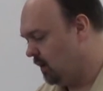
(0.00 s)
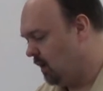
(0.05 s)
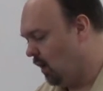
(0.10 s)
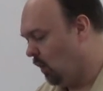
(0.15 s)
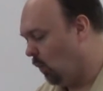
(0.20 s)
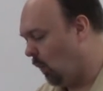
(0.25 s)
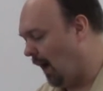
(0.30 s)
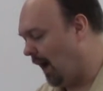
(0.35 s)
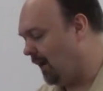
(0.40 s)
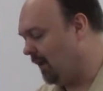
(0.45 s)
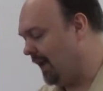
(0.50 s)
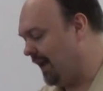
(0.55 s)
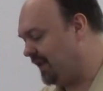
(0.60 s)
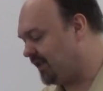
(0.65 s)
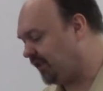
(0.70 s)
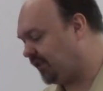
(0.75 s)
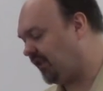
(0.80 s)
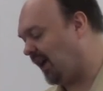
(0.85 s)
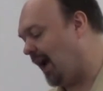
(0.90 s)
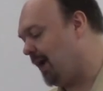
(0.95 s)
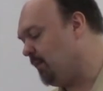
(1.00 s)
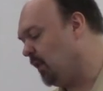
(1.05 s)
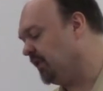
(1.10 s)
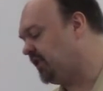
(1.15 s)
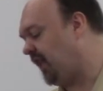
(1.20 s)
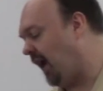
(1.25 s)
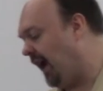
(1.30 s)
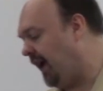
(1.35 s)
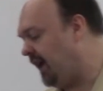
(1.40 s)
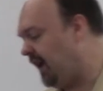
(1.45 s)
while it
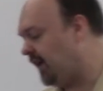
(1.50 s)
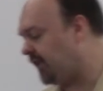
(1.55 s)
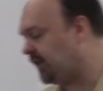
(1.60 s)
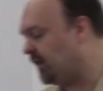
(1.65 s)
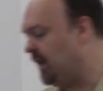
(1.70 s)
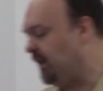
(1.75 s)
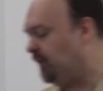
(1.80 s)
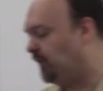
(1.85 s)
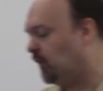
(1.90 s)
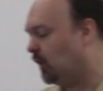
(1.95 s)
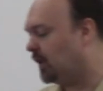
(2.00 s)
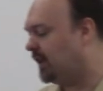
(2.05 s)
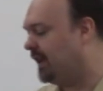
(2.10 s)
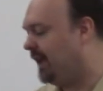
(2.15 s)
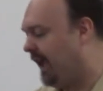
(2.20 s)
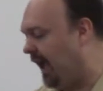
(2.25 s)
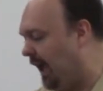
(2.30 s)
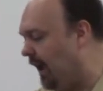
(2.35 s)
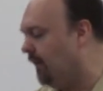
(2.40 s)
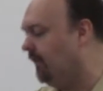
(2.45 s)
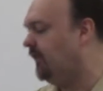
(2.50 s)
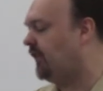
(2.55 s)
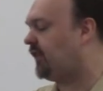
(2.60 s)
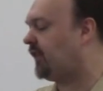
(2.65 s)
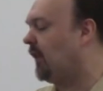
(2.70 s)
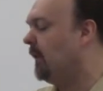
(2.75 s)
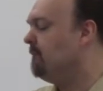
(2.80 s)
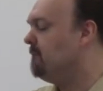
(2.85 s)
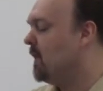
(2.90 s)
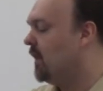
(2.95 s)
simultaneously
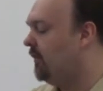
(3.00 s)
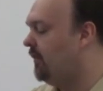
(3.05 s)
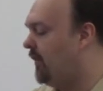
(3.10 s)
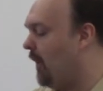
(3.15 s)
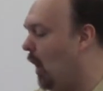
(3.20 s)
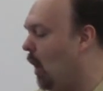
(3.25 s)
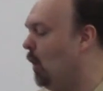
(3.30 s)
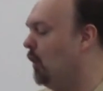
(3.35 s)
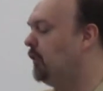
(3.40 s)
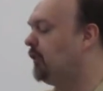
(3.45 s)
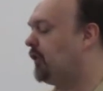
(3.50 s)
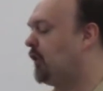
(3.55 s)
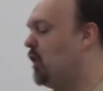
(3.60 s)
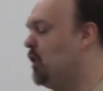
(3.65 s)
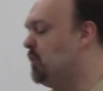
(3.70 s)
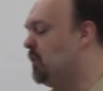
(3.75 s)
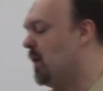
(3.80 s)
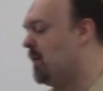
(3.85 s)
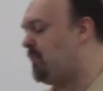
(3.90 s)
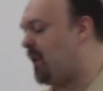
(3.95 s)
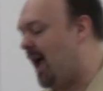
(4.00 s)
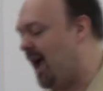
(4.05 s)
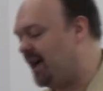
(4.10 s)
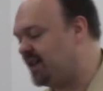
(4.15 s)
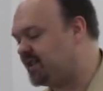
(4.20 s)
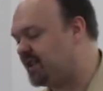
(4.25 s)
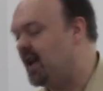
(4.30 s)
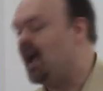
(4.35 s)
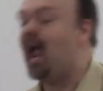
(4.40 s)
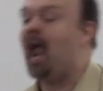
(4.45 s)
forgives those who
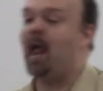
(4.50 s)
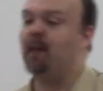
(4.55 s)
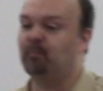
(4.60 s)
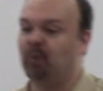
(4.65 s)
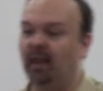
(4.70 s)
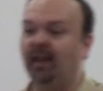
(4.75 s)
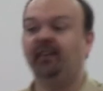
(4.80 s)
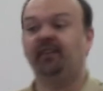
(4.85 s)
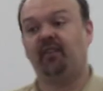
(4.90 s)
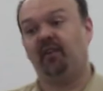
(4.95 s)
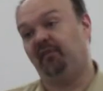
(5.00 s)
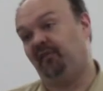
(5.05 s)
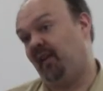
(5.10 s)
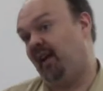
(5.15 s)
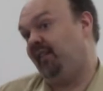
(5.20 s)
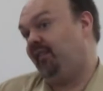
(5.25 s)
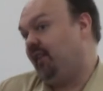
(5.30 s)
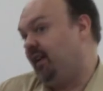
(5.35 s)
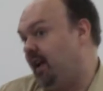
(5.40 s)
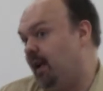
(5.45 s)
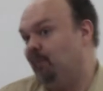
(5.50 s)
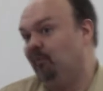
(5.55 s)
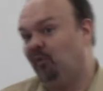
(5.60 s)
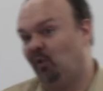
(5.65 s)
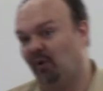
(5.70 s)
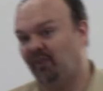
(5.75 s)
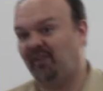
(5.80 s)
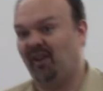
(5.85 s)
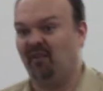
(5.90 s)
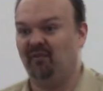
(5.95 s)
repent and place their faith in him
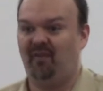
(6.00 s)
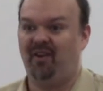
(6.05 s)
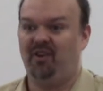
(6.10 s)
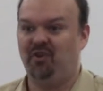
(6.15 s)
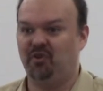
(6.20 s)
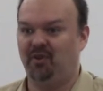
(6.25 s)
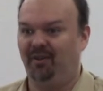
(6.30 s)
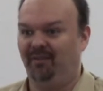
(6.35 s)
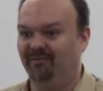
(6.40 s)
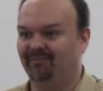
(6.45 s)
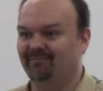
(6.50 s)
for salvation.